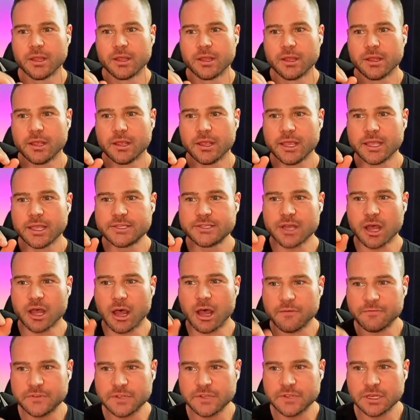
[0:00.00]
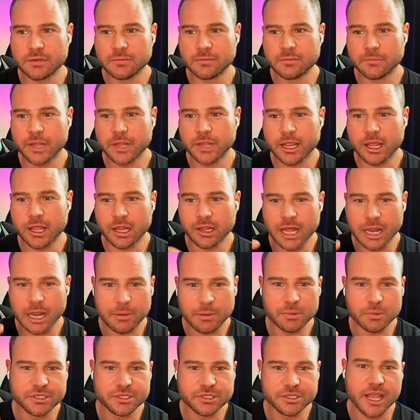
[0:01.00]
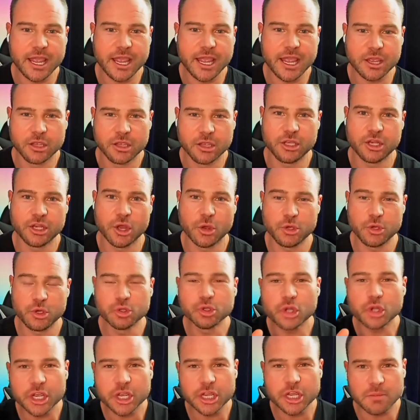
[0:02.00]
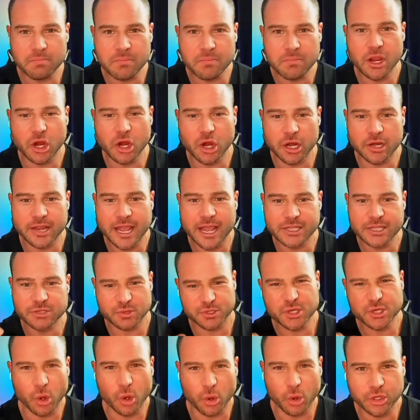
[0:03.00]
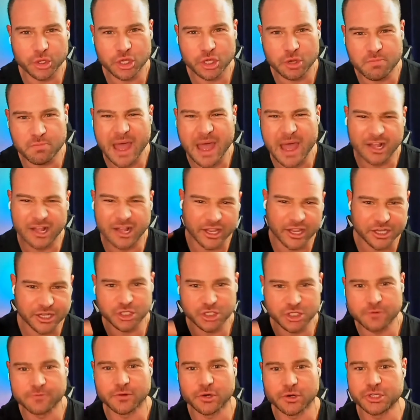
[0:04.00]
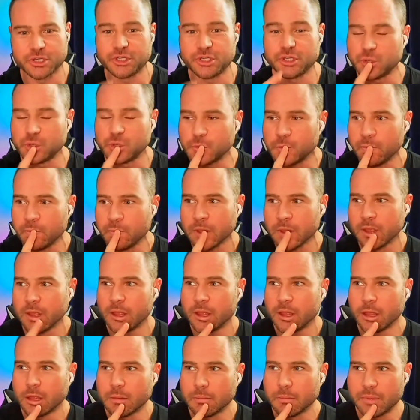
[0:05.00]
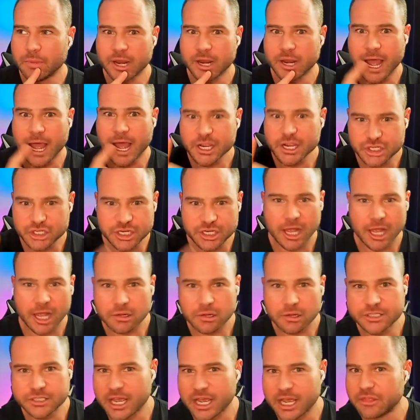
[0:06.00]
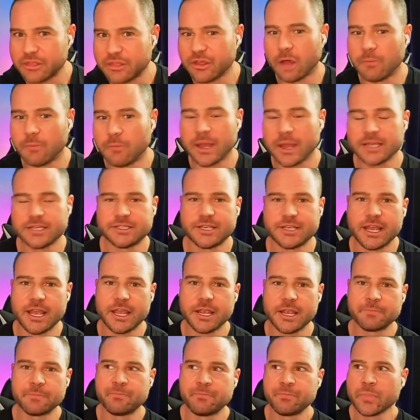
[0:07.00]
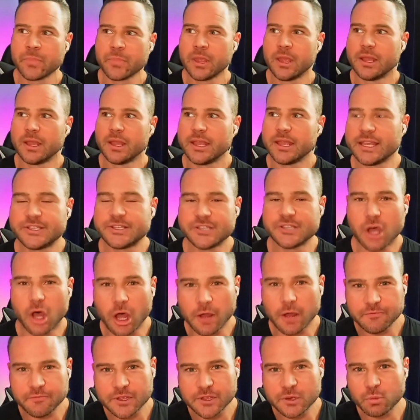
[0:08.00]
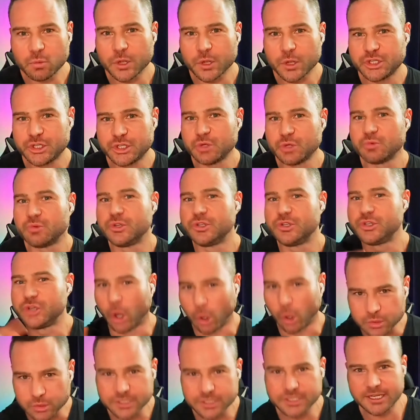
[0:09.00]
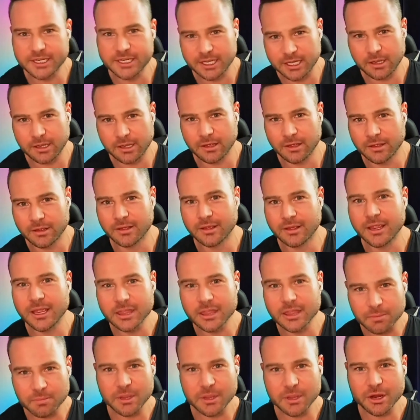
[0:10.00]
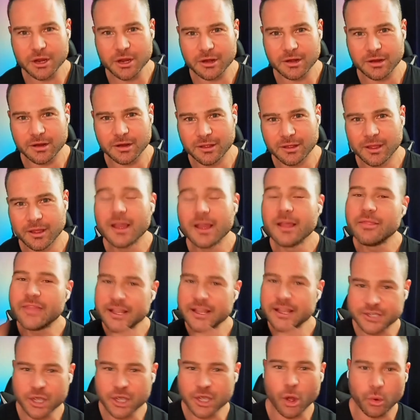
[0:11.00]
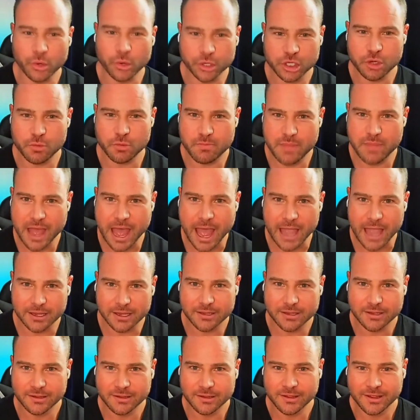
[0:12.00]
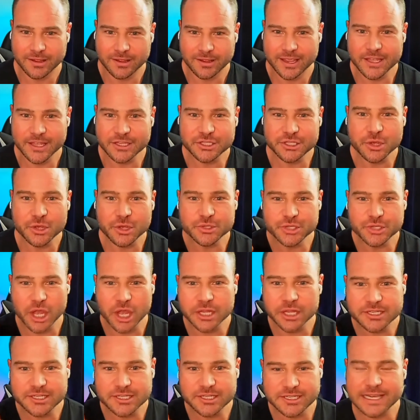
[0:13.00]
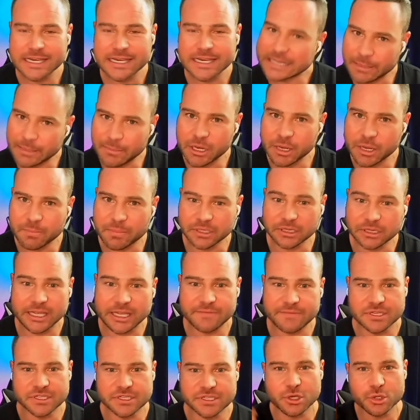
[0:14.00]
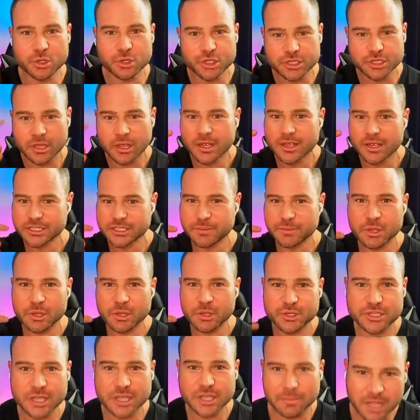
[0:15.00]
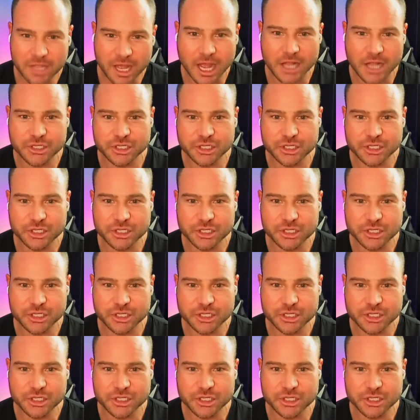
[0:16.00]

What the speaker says: it's often, like, a lot of people say, you look in the mirror and that's what's holding you back, like it's you versus you. But I challenge that thought by saying it's often what you don't see in the mirror that's holding you back. It's those unseen limiting beliefs. It's some of those subconscious